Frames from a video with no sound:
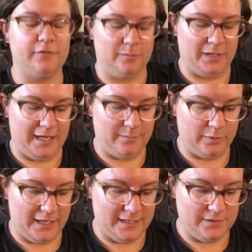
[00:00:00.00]
from Lion
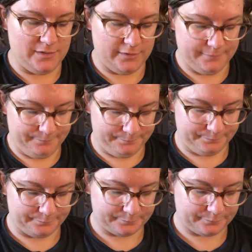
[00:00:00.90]
Brand.
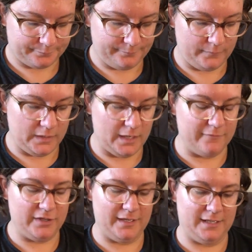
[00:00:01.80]

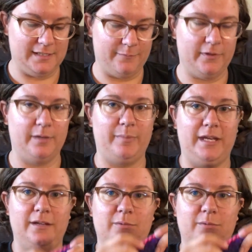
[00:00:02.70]
Everything except for the pink,